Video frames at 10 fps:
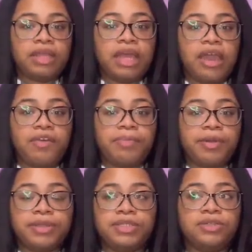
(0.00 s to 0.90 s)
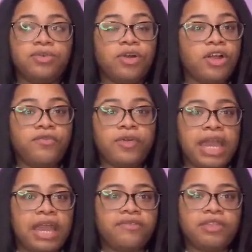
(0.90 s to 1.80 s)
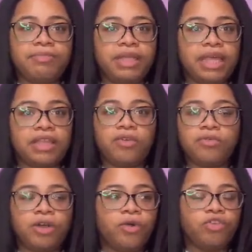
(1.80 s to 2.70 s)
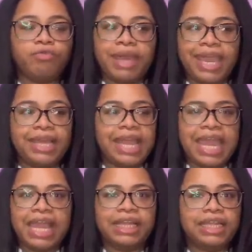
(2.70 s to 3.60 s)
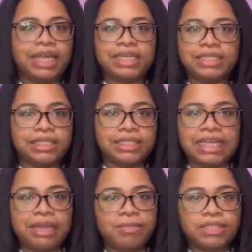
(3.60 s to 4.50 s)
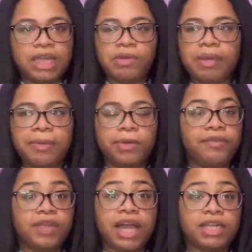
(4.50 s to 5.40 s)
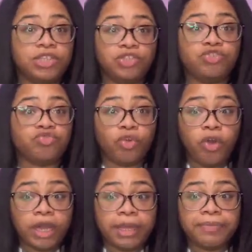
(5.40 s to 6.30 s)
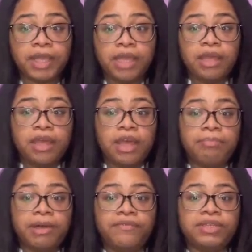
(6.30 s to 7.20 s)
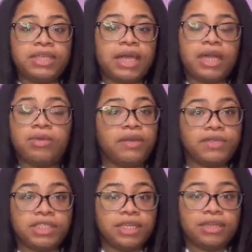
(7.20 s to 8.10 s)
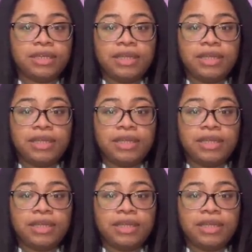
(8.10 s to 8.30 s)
every person on Earth will have to be like, they'll go through pain, agony. Like, these are demons that we probably don't even know how to destroy. And Buffy's like, I don't give a shit.